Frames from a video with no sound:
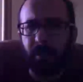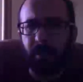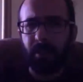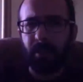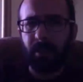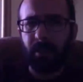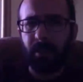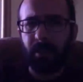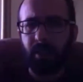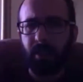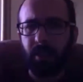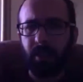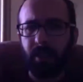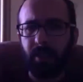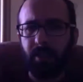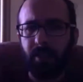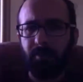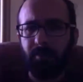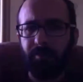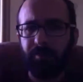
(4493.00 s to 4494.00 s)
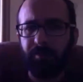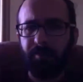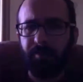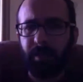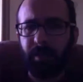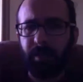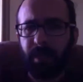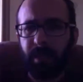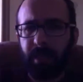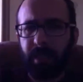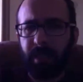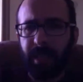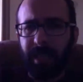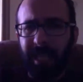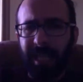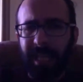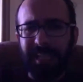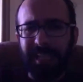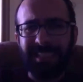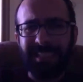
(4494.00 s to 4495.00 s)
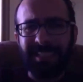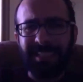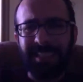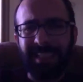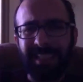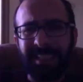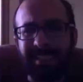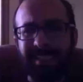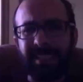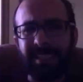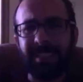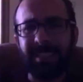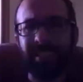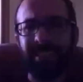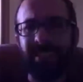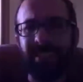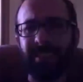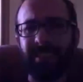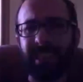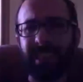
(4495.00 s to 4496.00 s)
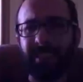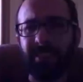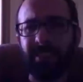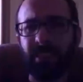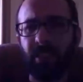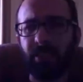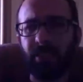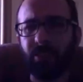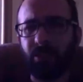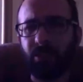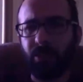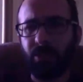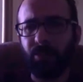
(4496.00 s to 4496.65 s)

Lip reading: had this idea that there are